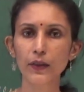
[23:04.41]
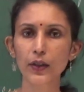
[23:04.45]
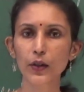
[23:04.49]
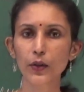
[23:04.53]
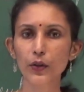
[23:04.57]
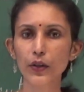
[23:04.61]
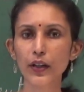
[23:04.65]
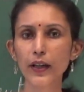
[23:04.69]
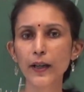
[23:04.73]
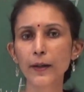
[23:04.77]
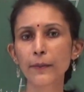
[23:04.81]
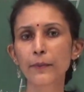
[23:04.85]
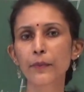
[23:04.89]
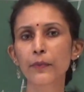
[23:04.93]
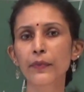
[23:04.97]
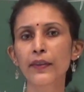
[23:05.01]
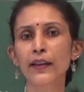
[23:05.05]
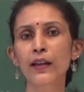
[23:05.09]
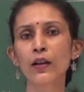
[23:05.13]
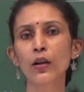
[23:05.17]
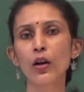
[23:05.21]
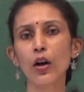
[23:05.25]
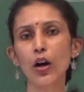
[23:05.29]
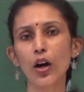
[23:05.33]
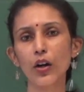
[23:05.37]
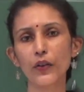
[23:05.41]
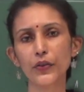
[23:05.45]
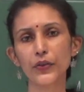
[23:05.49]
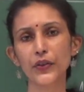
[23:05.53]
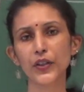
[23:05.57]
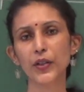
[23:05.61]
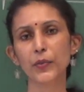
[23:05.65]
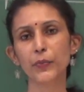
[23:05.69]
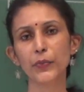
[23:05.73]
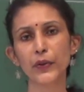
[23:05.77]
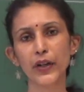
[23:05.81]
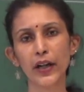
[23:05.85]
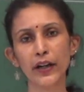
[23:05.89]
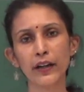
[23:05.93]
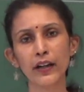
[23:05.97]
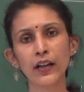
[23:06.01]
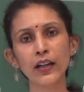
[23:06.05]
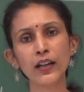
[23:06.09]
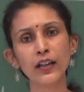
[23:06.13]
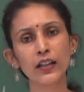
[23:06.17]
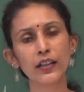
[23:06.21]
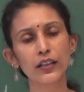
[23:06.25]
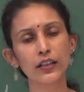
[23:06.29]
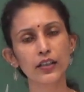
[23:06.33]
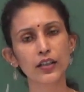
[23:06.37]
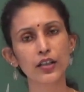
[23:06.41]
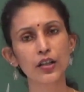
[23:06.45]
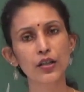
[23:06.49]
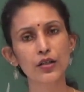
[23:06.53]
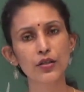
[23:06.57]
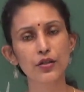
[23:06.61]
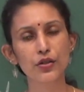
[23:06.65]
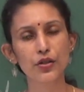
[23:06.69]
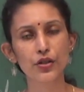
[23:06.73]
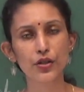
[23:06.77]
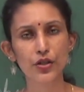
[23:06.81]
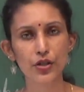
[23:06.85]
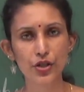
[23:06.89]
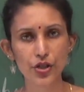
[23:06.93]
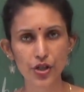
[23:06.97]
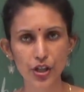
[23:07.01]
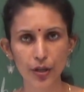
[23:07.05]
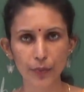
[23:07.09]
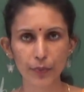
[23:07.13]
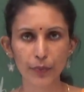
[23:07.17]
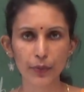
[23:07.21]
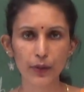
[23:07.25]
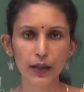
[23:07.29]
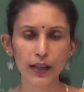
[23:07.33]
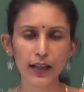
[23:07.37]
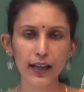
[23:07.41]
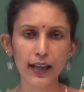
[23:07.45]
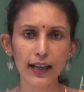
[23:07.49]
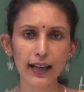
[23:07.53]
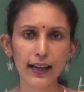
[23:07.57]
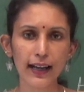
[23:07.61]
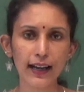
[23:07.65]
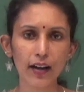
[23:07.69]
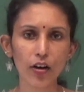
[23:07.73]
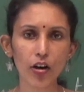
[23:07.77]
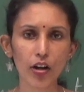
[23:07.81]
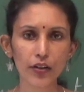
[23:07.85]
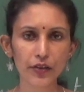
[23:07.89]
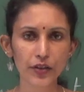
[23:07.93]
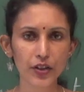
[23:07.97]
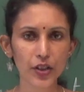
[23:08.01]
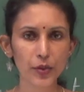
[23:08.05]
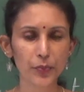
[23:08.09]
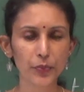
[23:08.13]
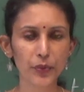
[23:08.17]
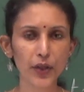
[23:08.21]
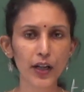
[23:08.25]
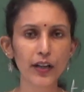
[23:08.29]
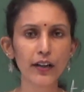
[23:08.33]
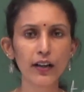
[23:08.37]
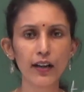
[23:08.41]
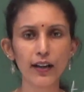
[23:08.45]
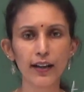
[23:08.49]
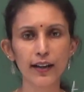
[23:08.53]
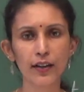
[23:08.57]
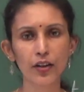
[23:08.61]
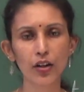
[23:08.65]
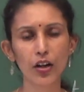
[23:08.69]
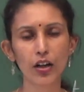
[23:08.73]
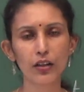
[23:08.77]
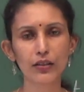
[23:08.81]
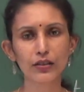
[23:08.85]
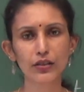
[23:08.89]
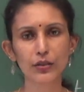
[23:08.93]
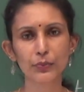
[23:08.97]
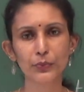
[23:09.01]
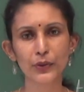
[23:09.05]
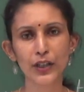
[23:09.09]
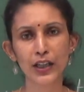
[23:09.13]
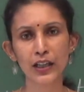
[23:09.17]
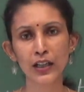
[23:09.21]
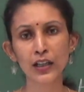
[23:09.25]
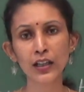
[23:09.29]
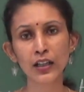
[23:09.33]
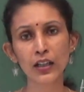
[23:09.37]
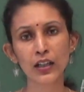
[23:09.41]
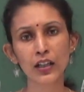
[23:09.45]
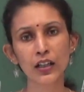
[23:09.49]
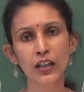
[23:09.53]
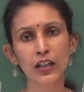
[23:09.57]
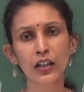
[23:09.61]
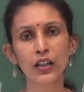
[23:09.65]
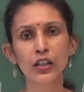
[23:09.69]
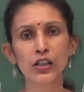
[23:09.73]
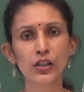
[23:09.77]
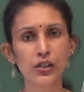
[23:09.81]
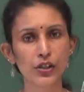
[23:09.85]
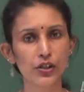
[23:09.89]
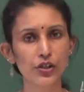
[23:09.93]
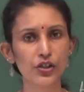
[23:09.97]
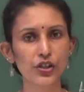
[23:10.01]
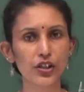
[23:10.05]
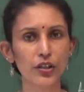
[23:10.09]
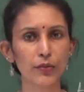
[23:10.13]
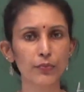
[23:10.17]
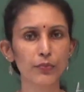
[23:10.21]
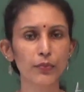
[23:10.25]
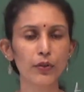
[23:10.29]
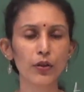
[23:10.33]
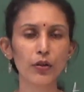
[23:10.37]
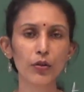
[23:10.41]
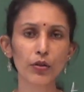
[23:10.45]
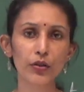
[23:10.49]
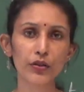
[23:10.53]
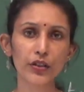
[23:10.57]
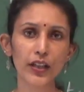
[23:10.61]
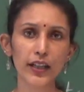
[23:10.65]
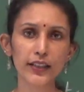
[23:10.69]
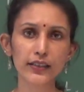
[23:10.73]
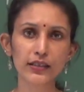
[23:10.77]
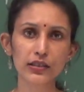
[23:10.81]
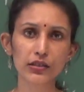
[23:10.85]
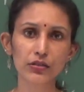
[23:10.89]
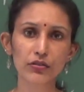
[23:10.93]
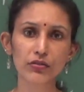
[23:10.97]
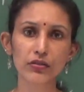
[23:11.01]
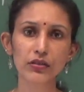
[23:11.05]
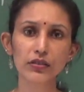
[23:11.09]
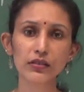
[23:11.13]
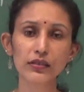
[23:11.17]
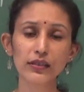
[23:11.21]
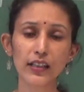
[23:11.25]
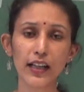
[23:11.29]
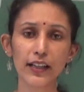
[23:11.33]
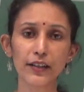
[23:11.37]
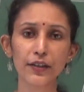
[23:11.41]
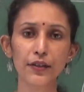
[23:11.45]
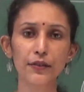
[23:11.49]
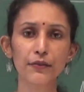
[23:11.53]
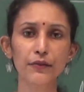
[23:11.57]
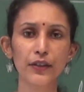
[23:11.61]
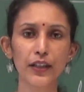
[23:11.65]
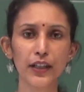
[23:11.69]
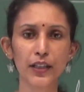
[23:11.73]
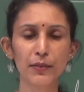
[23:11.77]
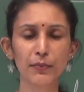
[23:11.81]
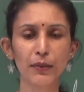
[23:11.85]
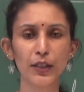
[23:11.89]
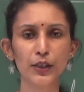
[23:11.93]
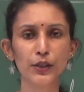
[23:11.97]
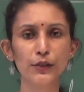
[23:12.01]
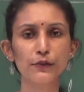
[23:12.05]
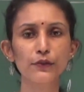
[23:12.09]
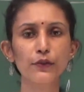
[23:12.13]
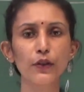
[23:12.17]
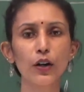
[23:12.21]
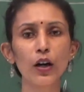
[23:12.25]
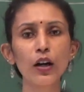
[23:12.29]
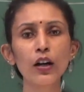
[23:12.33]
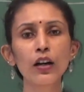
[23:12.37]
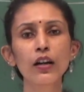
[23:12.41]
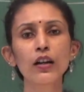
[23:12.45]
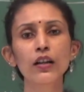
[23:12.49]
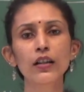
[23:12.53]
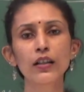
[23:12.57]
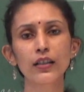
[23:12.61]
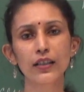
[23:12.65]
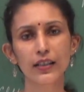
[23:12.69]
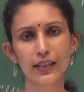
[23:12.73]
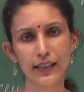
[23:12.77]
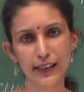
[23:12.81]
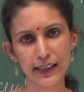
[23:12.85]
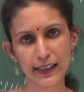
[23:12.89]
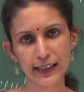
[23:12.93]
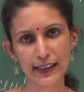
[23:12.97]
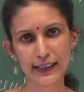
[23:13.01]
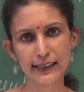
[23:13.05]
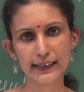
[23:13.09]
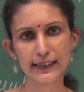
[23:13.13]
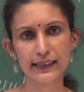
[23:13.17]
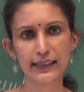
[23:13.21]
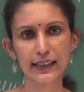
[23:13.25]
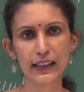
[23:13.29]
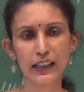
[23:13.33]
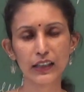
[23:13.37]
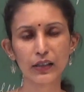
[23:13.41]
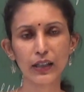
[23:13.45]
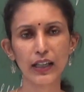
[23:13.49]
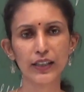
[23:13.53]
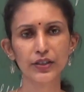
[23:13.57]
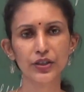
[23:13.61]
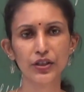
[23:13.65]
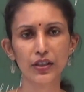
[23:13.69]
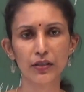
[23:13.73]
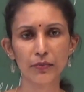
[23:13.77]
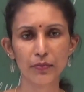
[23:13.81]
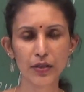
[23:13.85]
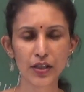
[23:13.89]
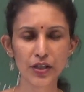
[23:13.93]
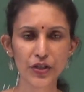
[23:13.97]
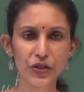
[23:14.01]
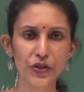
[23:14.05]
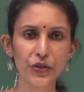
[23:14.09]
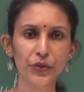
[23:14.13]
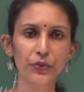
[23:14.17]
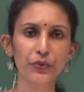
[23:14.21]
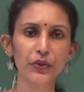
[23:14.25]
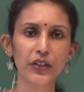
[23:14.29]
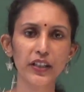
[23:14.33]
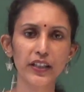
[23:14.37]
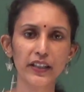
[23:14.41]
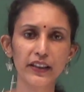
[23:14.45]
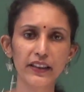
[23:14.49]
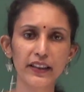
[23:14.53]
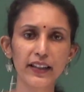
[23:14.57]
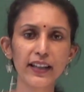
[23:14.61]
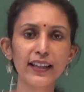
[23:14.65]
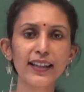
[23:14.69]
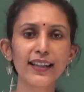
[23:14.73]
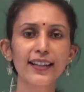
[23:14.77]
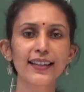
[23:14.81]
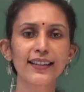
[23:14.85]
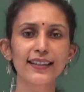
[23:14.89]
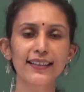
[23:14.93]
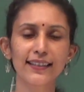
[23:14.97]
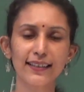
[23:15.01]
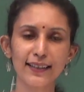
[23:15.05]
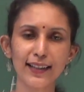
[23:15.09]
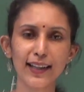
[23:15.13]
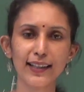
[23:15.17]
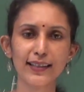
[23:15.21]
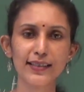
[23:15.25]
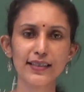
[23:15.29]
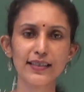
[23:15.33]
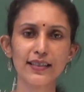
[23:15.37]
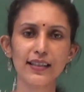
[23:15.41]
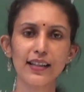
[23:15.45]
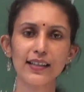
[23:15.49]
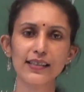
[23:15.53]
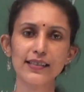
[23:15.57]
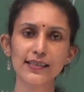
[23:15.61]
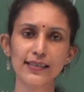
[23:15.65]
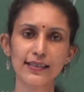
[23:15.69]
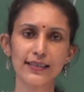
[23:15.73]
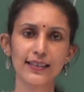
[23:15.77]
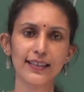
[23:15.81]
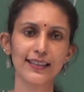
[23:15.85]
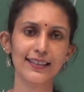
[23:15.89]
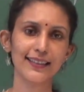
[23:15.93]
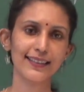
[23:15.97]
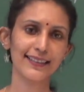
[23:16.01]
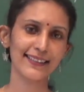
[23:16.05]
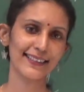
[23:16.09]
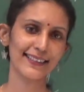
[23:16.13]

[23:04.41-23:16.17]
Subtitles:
Okay, entrepreneurship, entrepreneur and entrepreneurship. All right, students, thank you very much for listening. I shall meet you in the next class.